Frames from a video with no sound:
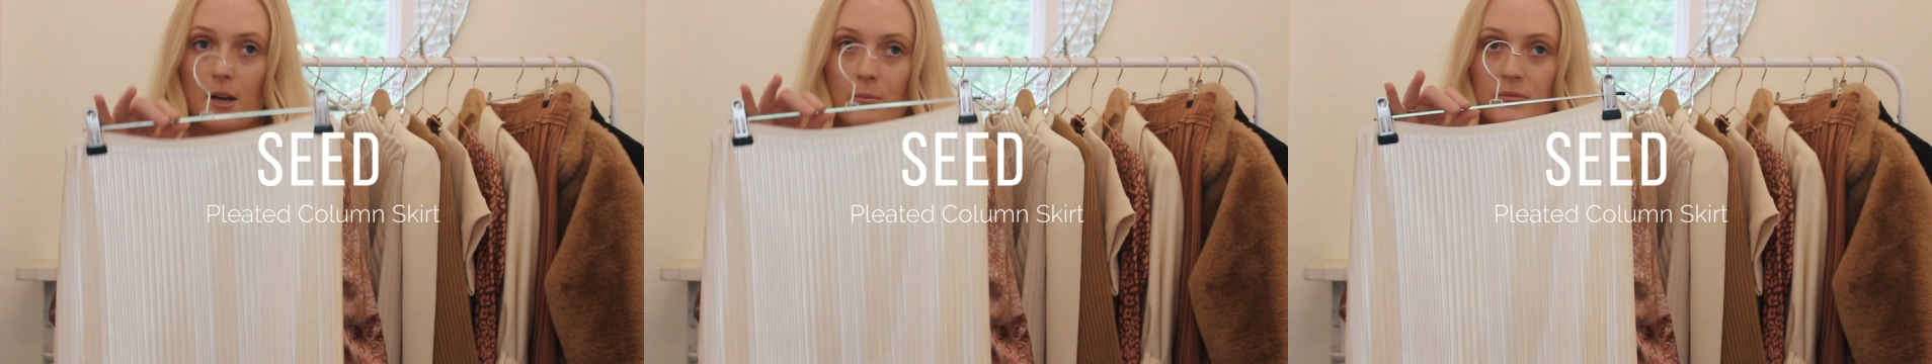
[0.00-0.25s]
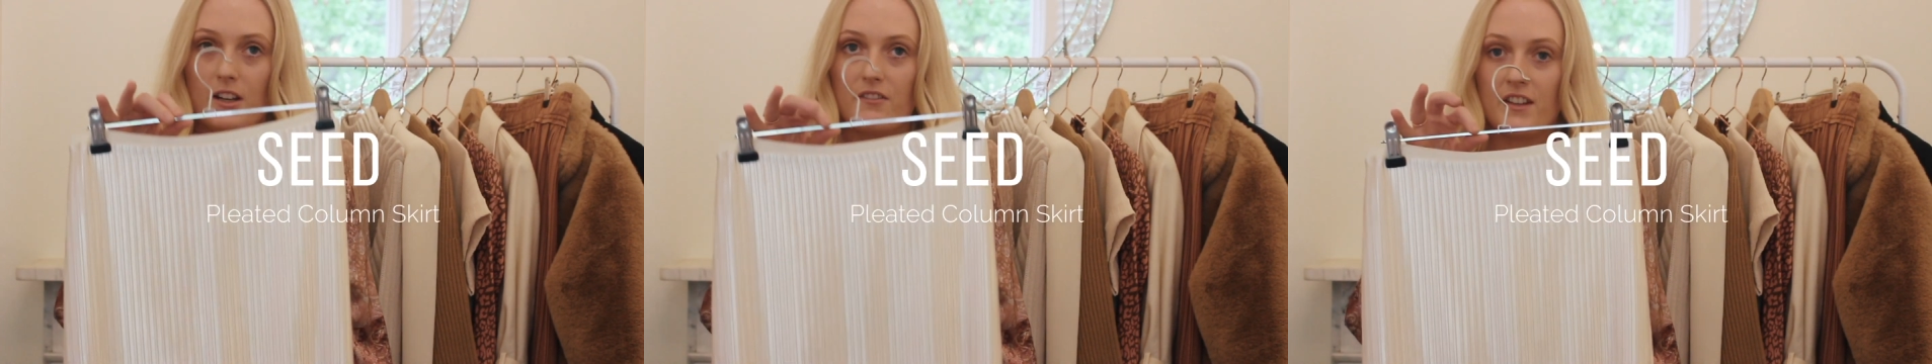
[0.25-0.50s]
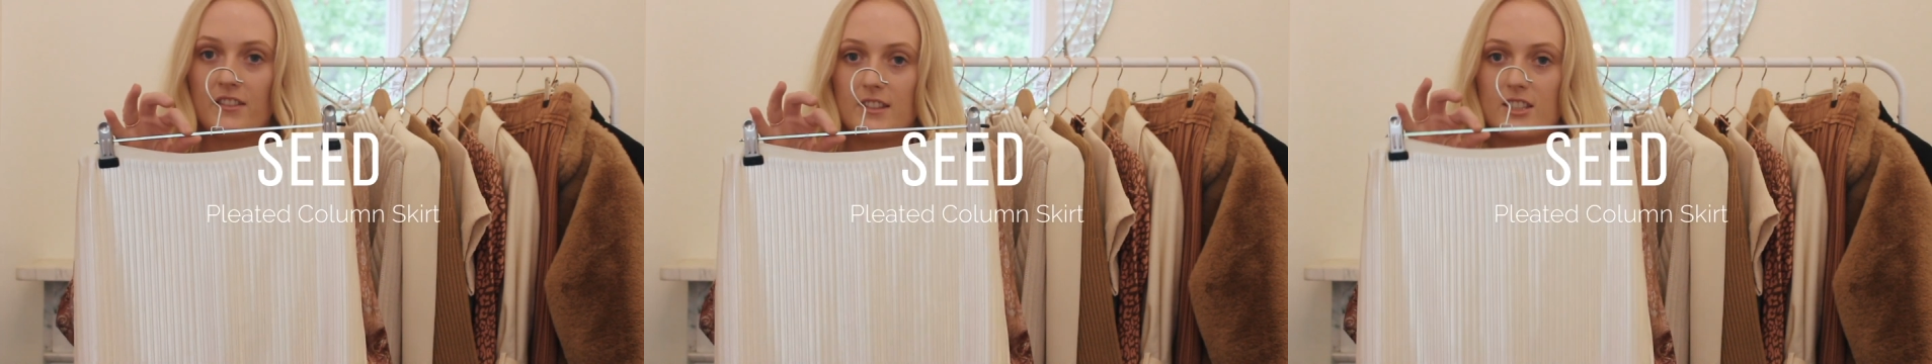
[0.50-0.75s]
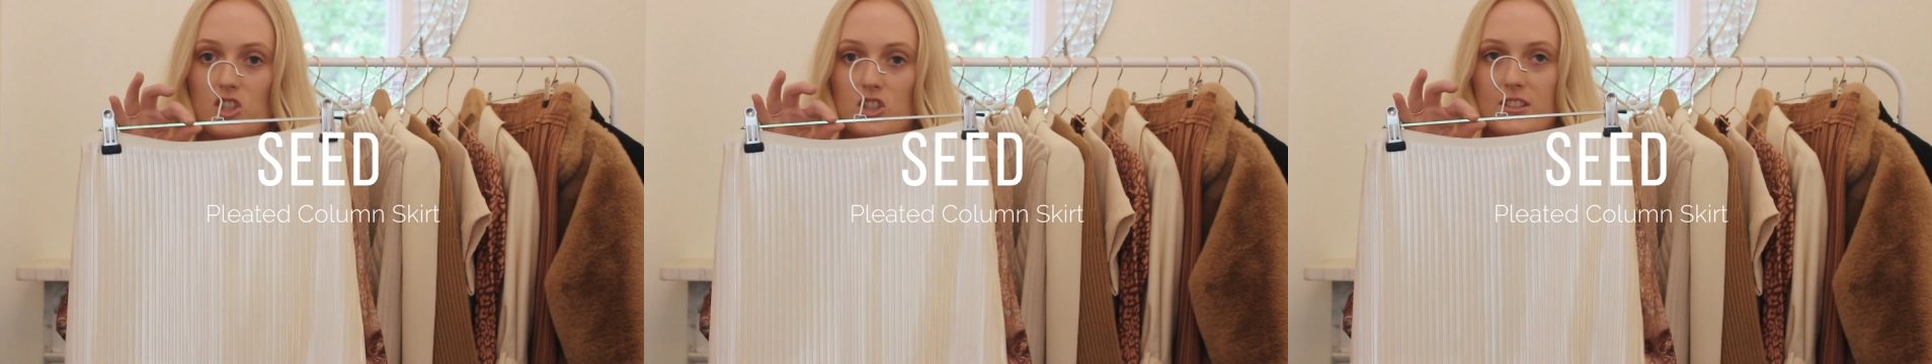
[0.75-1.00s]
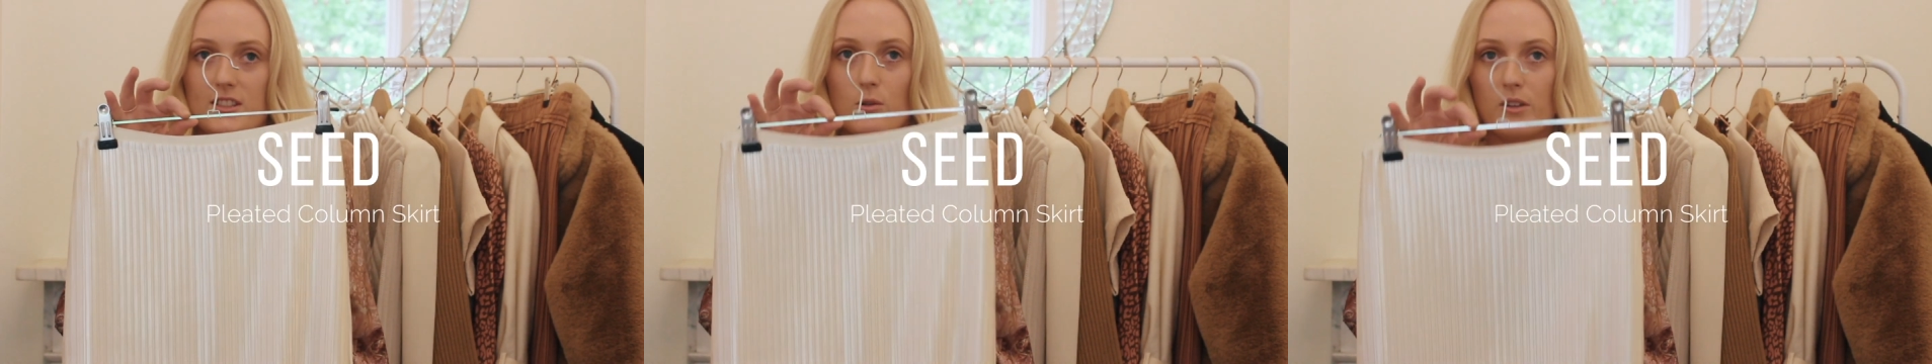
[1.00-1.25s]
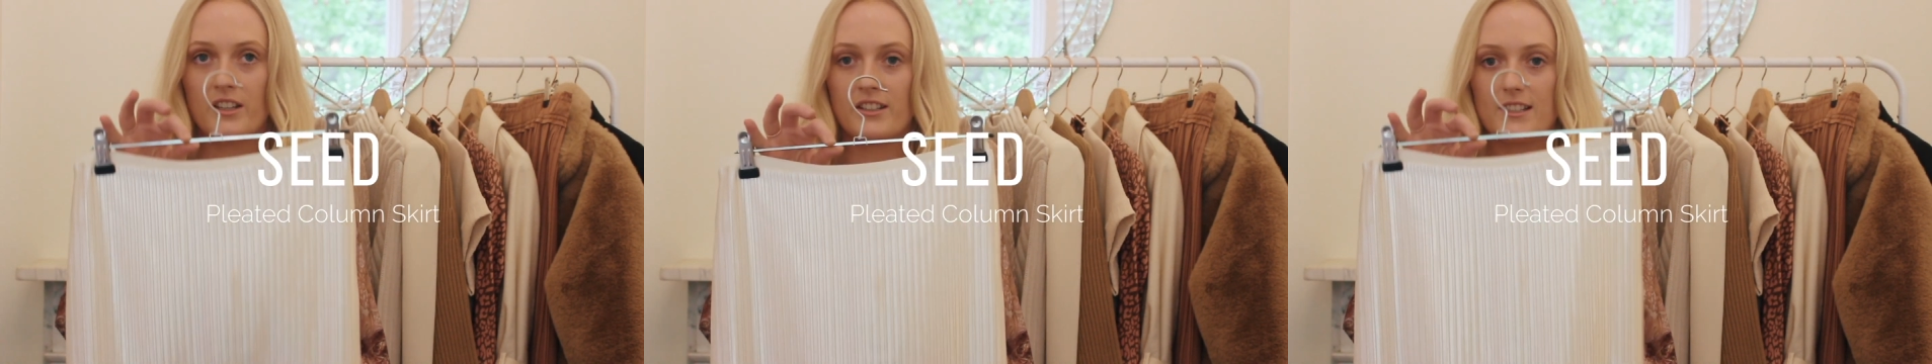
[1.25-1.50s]
I'm loving the
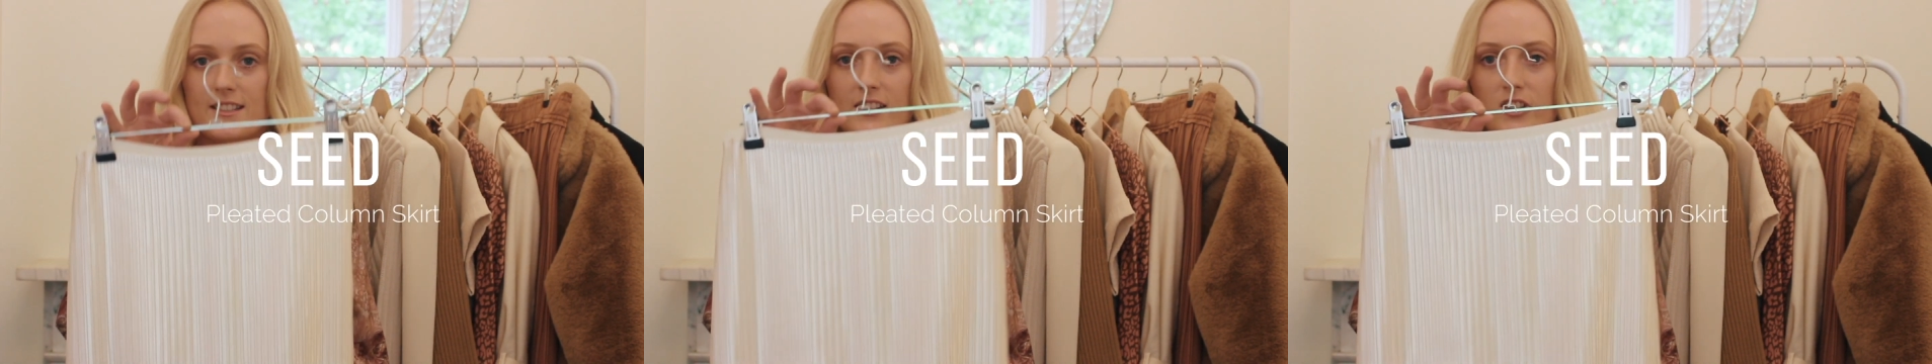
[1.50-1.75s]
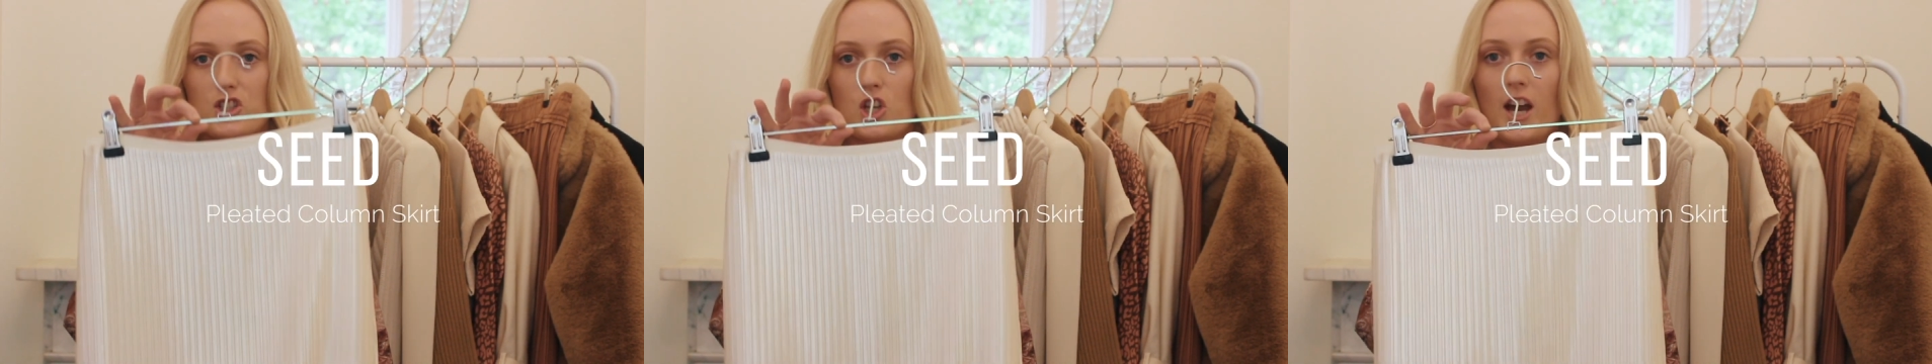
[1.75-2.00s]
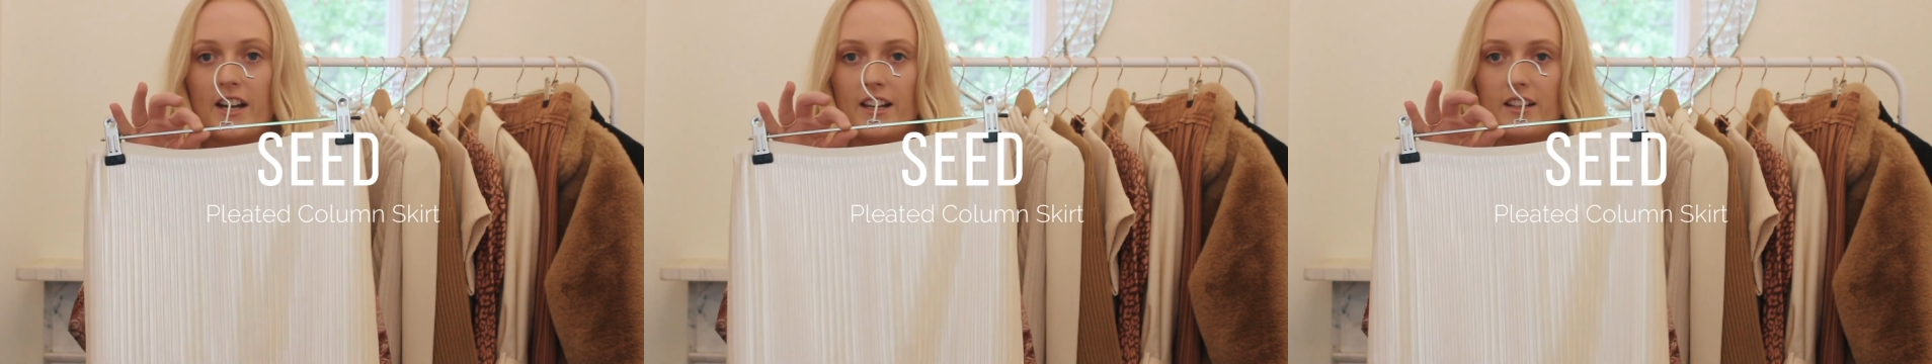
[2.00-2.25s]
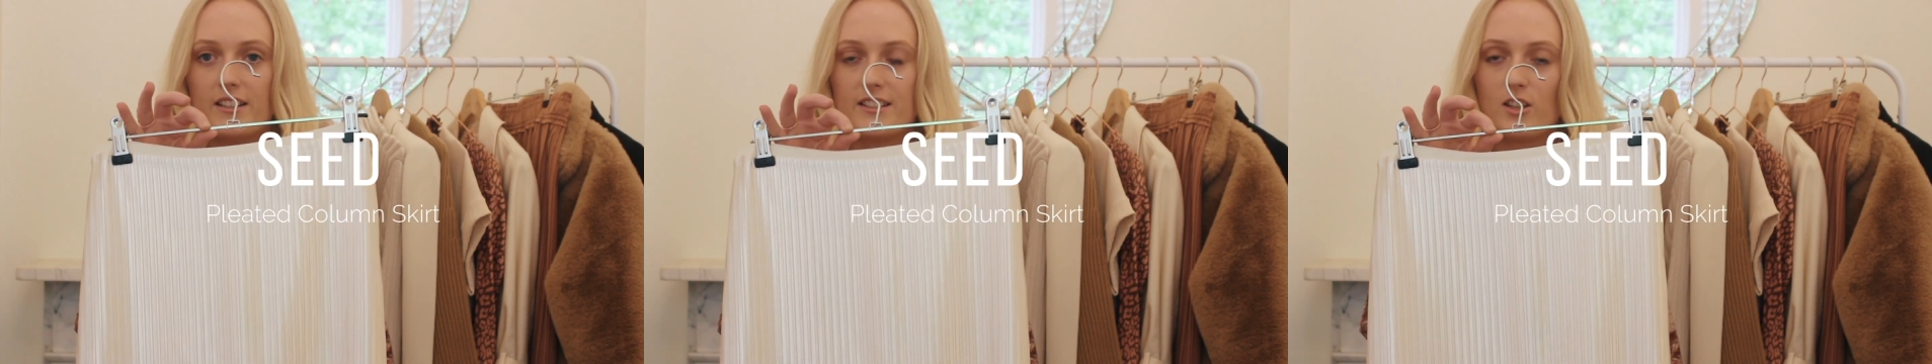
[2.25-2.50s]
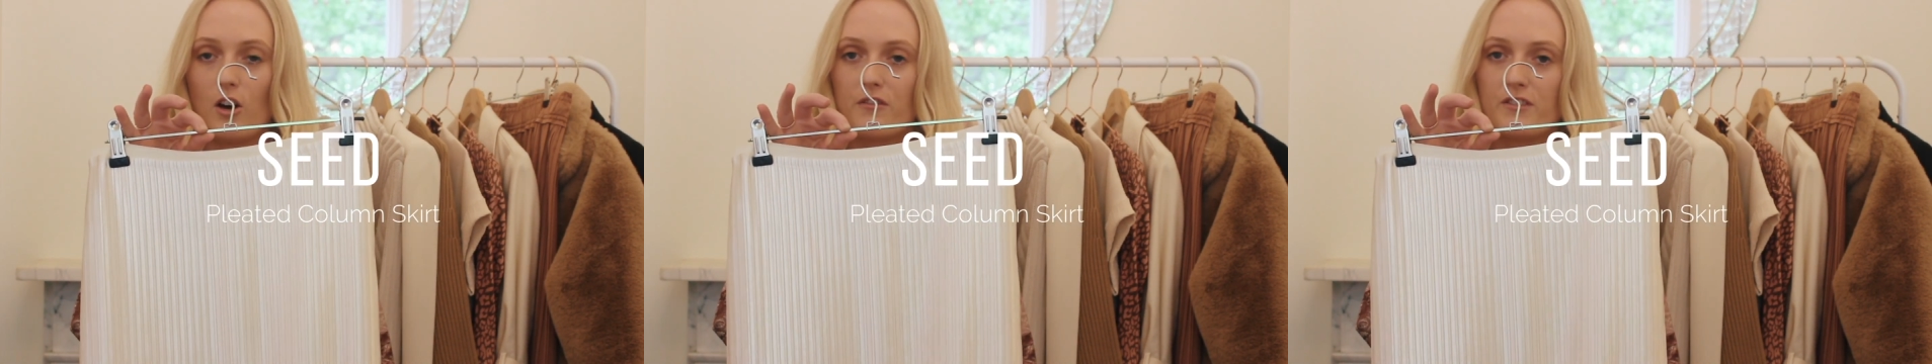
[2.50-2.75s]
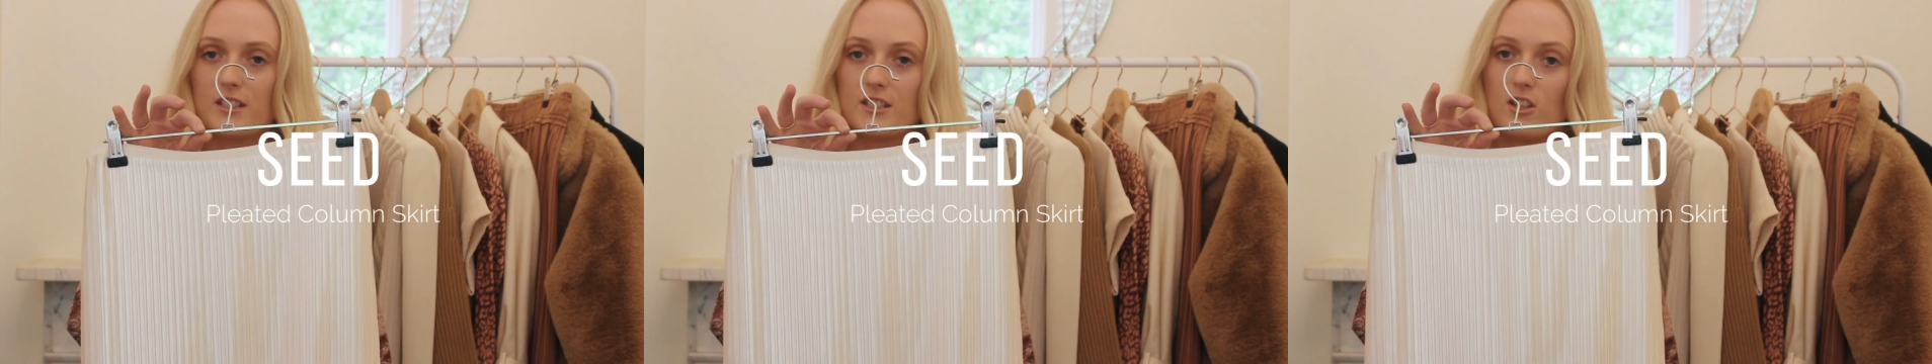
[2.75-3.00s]
silkiness and shininess
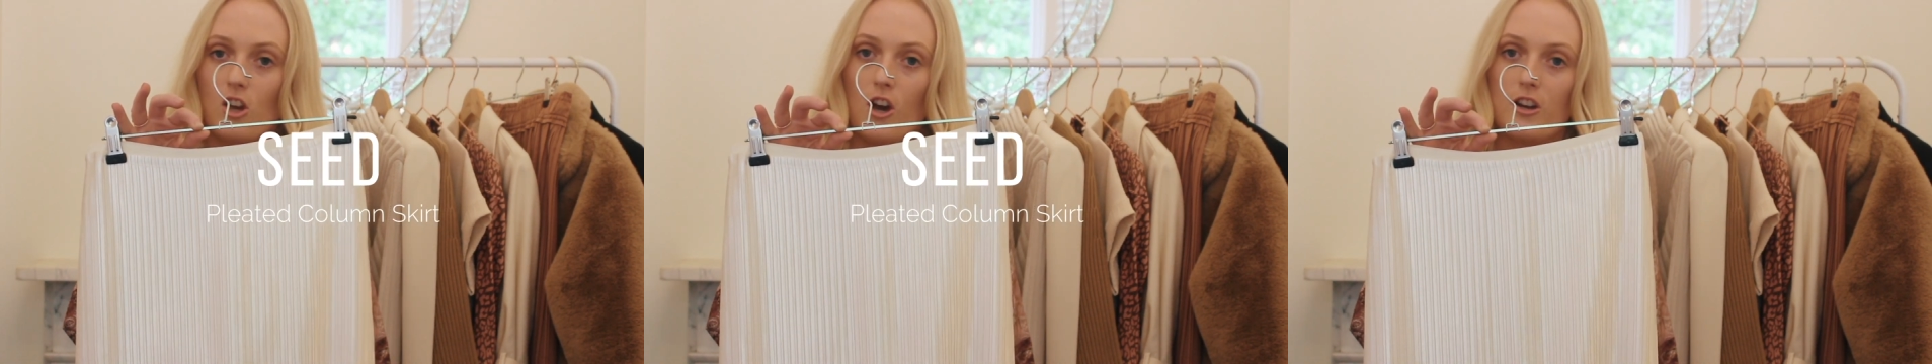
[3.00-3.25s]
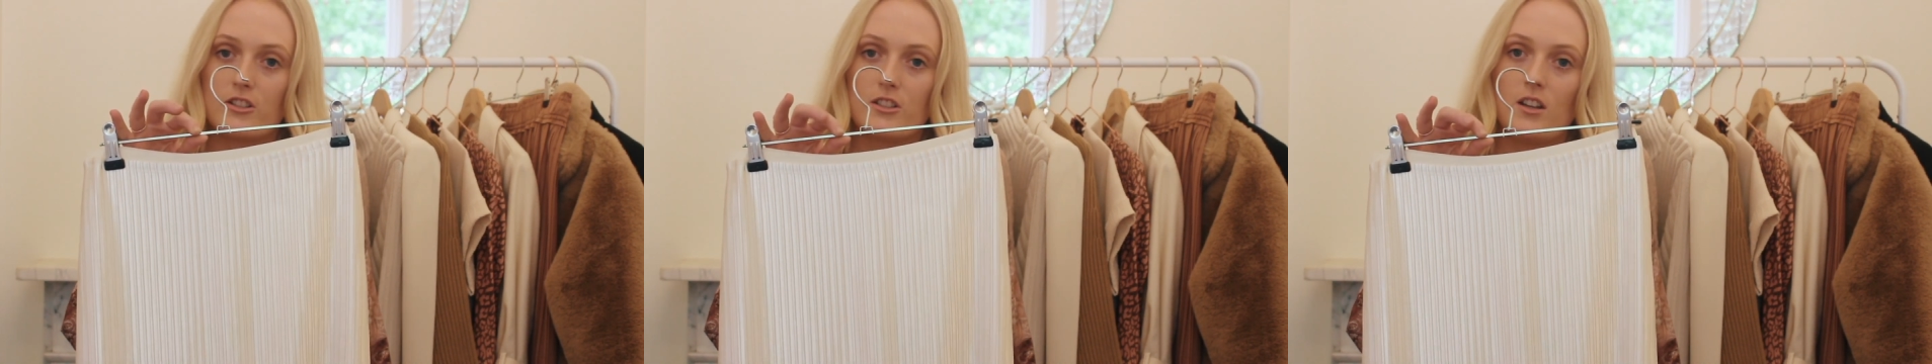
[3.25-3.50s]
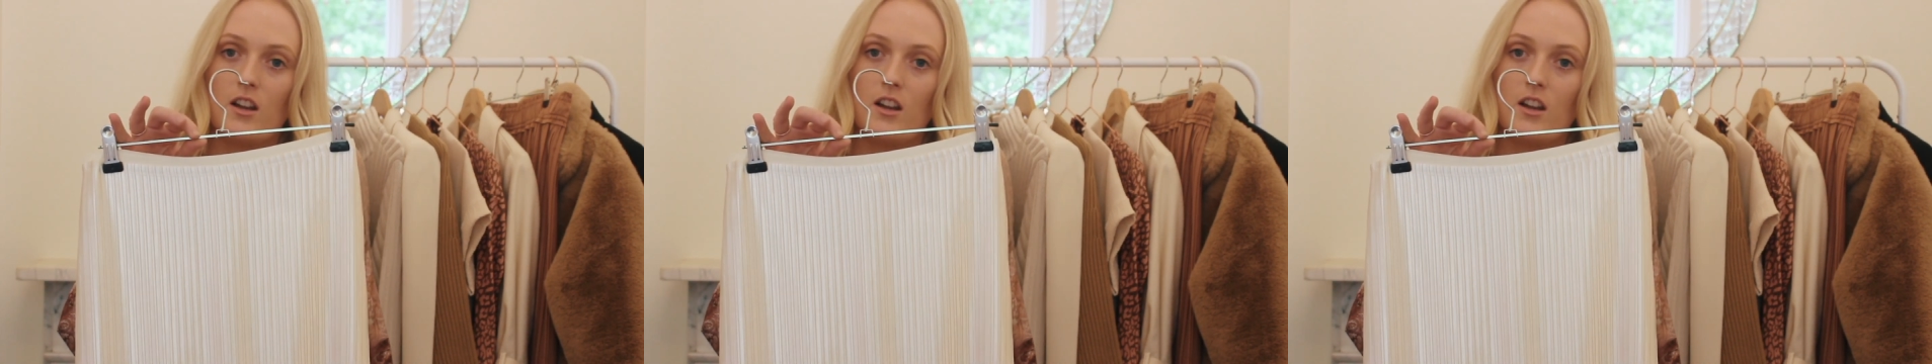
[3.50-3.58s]
of this skirt.